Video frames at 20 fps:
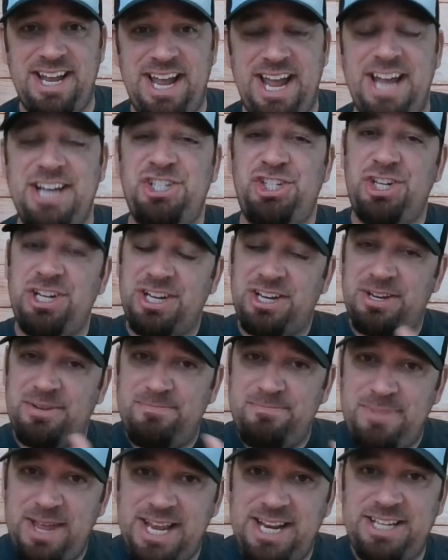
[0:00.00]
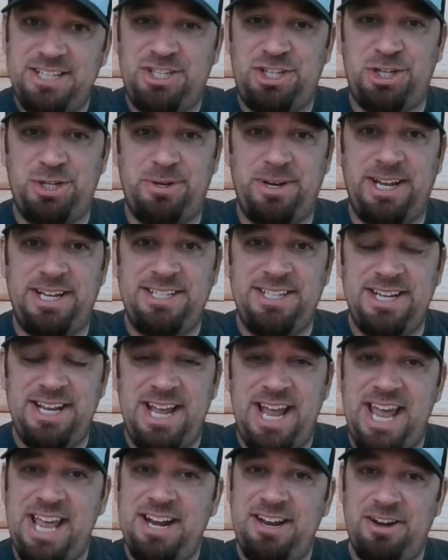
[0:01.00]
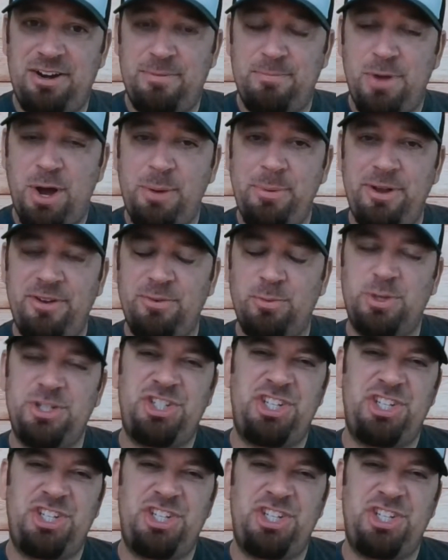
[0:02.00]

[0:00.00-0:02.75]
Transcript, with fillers: And she committed to it. And in a moment when